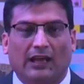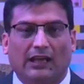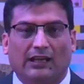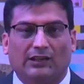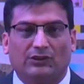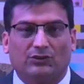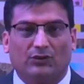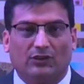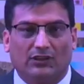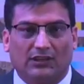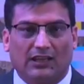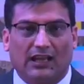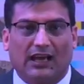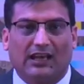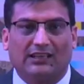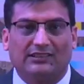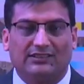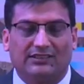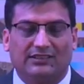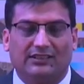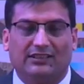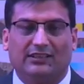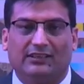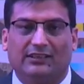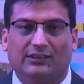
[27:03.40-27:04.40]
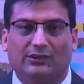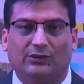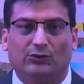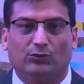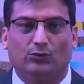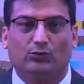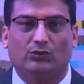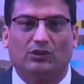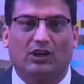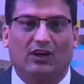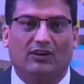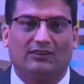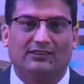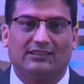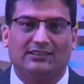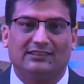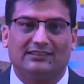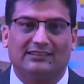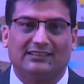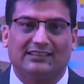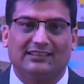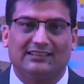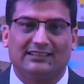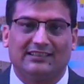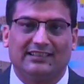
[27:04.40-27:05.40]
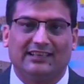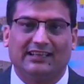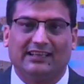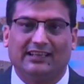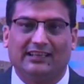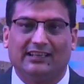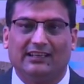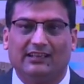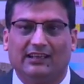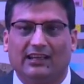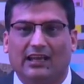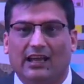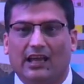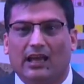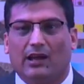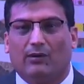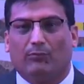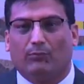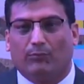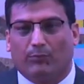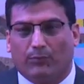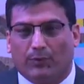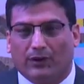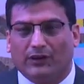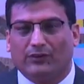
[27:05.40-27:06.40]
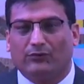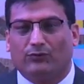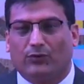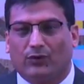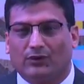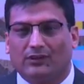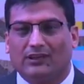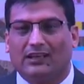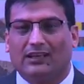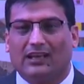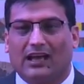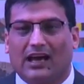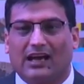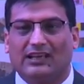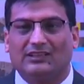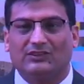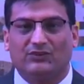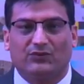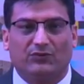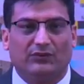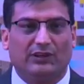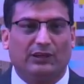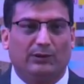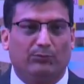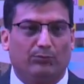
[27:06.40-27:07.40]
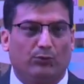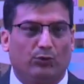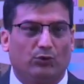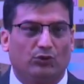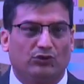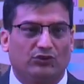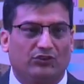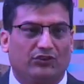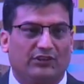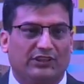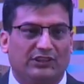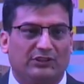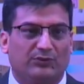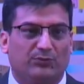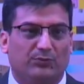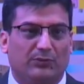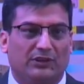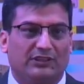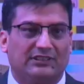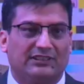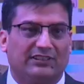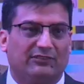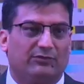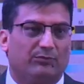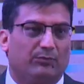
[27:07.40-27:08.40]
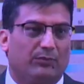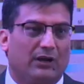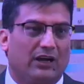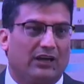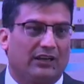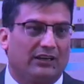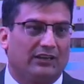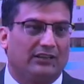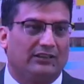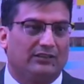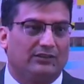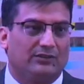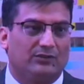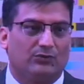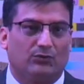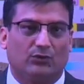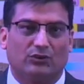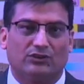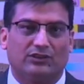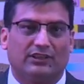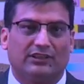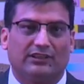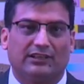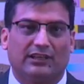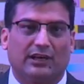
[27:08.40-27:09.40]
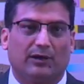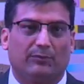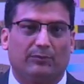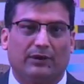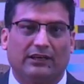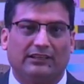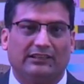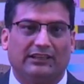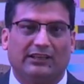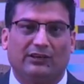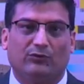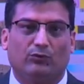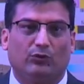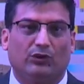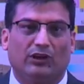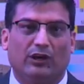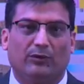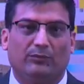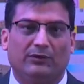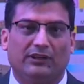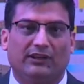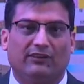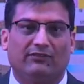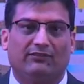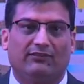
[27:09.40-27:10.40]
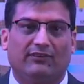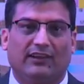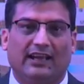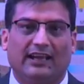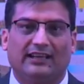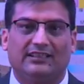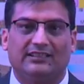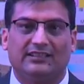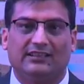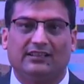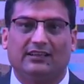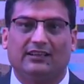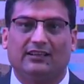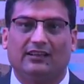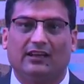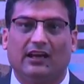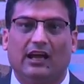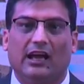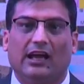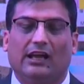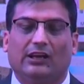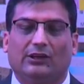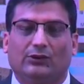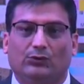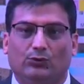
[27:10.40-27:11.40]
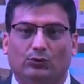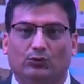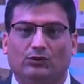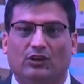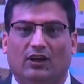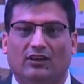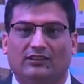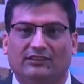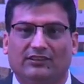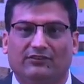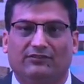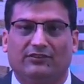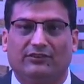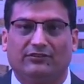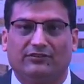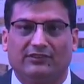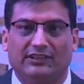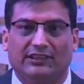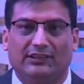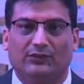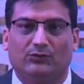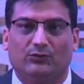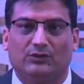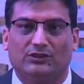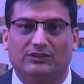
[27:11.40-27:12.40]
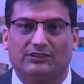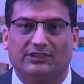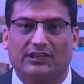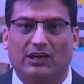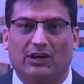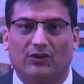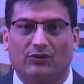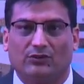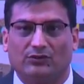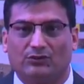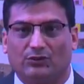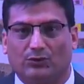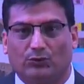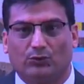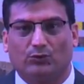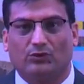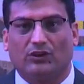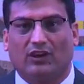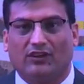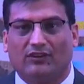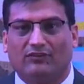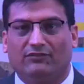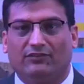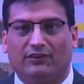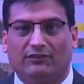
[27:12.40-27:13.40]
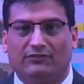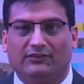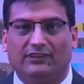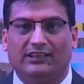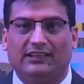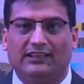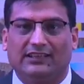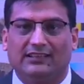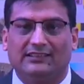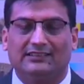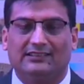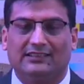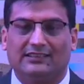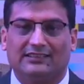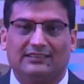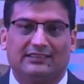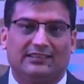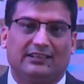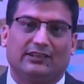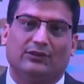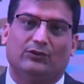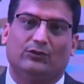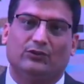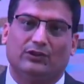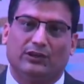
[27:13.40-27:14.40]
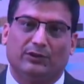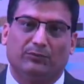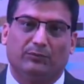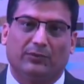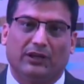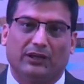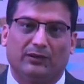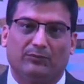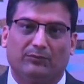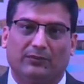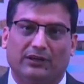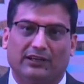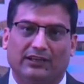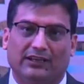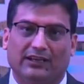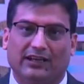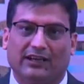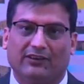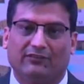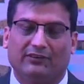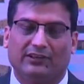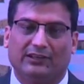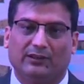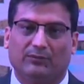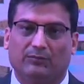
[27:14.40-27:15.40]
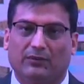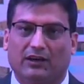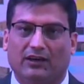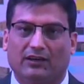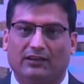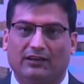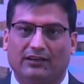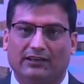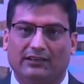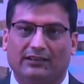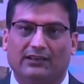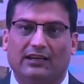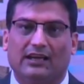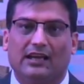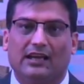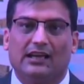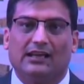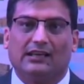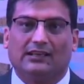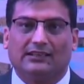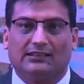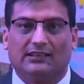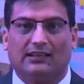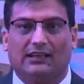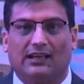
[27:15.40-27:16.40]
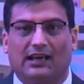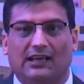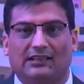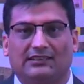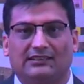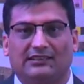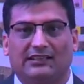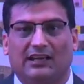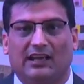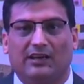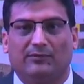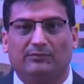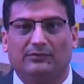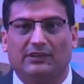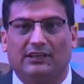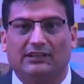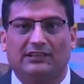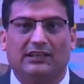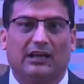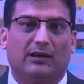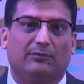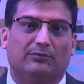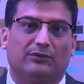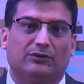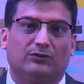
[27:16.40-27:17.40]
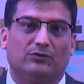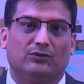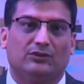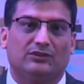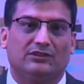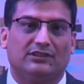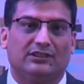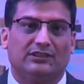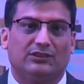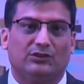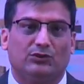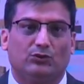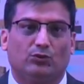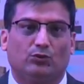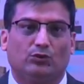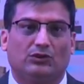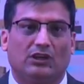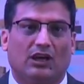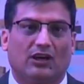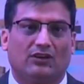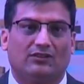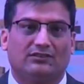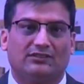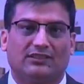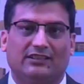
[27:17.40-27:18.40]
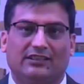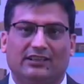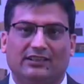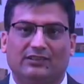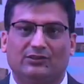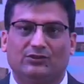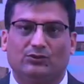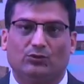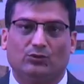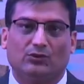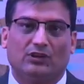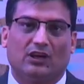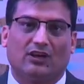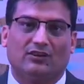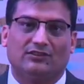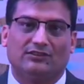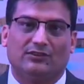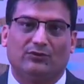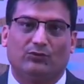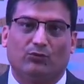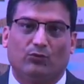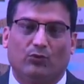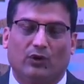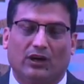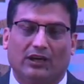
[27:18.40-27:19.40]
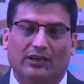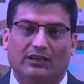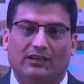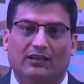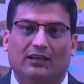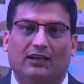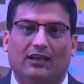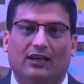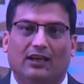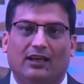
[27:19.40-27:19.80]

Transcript: So in last year in 2016, but for the last week post-Christmas, if market wasn't up, I think it would have been a flat year. 2015 was down. So 2015 and 16, you didn't make money in equity market. The last time that happened was in 2000 and 2001.